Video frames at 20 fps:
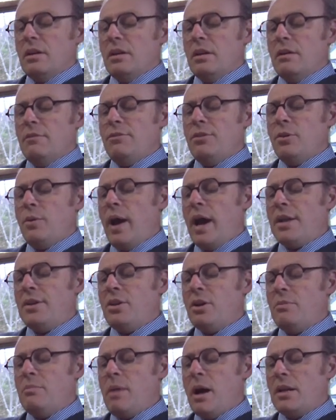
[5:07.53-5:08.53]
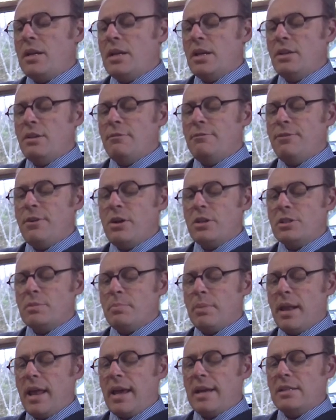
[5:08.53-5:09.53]
"If you had no money in the first
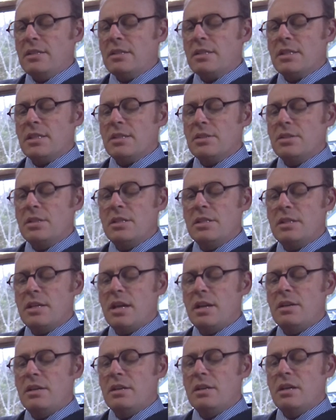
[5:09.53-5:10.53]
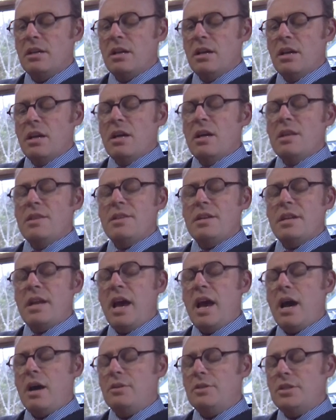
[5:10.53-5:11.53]
place," she said, "then
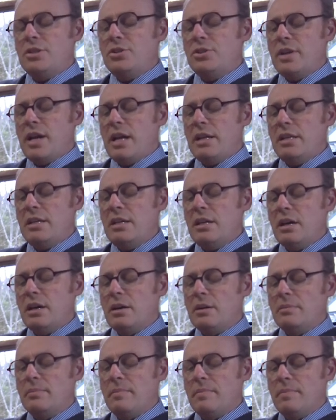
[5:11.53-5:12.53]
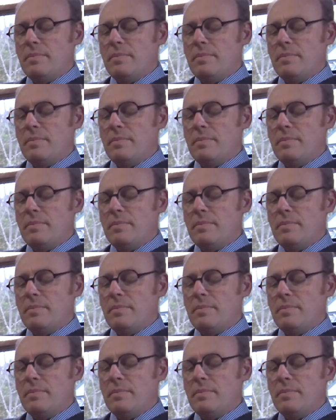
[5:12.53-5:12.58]
how did you get here?"